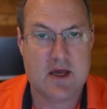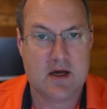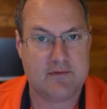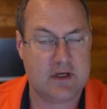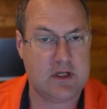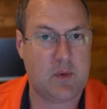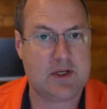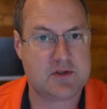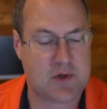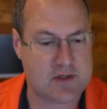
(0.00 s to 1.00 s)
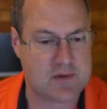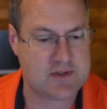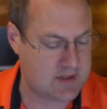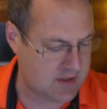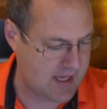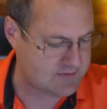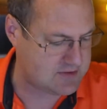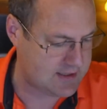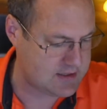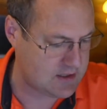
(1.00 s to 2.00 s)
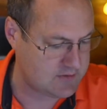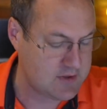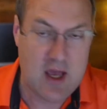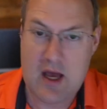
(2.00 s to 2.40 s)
of their U.S. treasuries in the last 10 years.